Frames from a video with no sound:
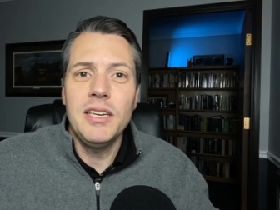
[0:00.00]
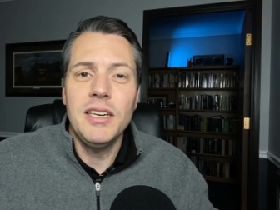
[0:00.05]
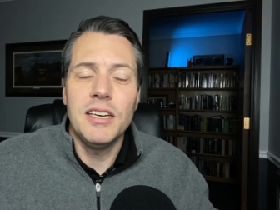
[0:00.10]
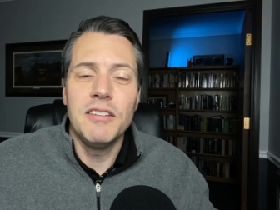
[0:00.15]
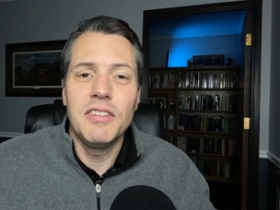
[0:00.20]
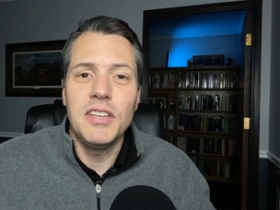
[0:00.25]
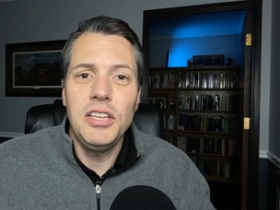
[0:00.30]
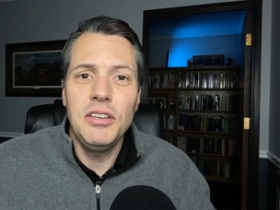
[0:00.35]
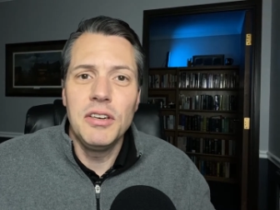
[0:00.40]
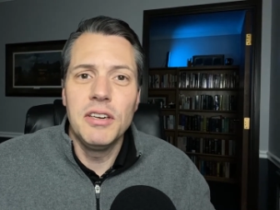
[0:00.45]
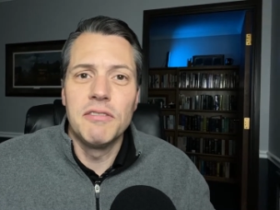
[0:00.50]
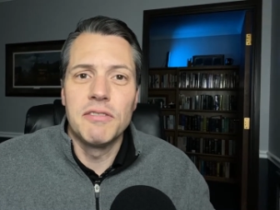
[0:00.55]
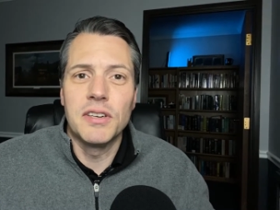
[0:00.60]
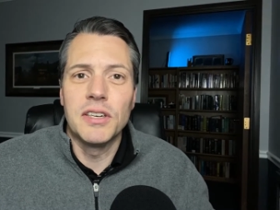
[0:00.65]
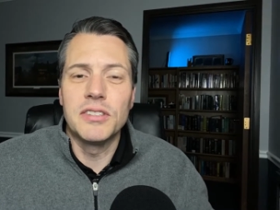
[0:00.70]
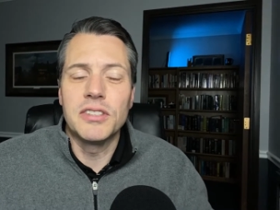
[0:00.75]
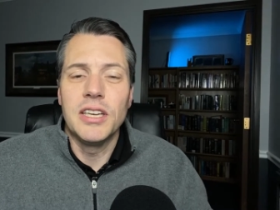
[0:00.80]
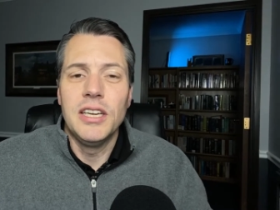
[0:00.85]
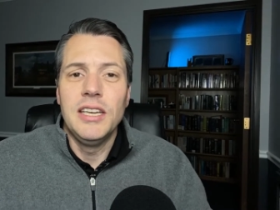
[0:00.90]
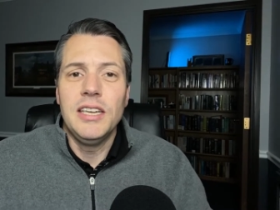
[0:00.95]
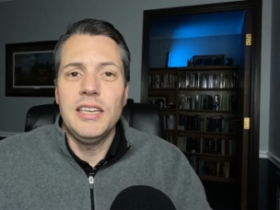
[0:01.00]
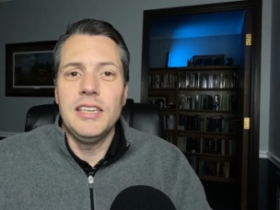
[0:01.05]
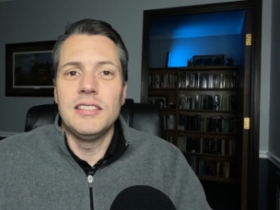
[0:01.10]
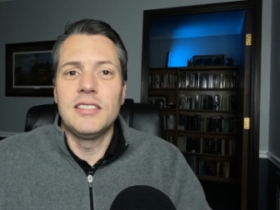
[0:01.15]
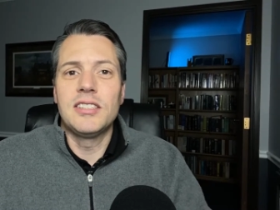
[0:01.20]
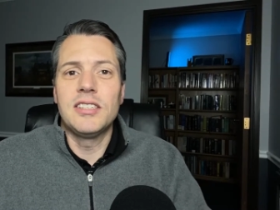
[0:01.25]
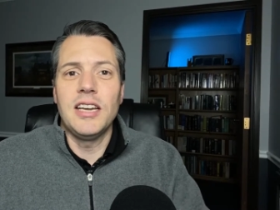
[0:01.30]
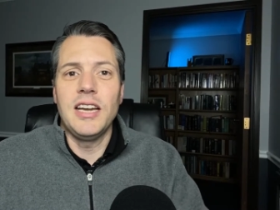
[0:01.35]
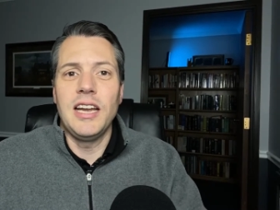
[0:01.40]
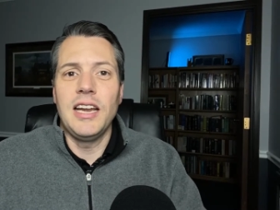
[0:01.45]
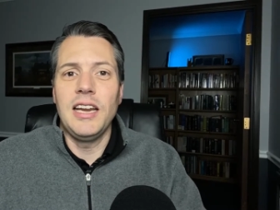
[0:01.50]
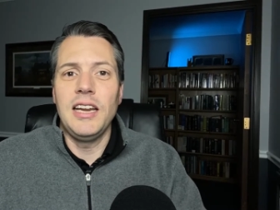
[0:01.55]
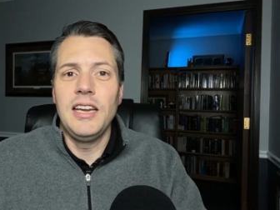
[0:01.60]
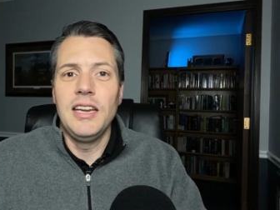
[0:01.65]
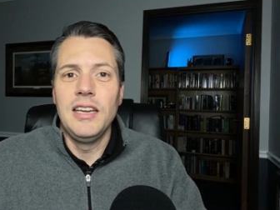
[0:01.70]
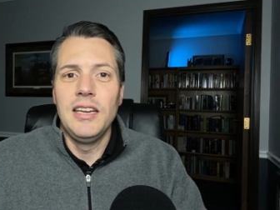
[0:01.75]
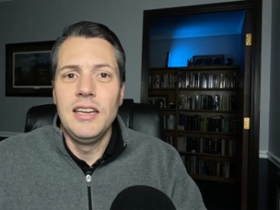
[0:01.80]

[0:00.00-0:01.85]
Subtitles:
of the universe and say,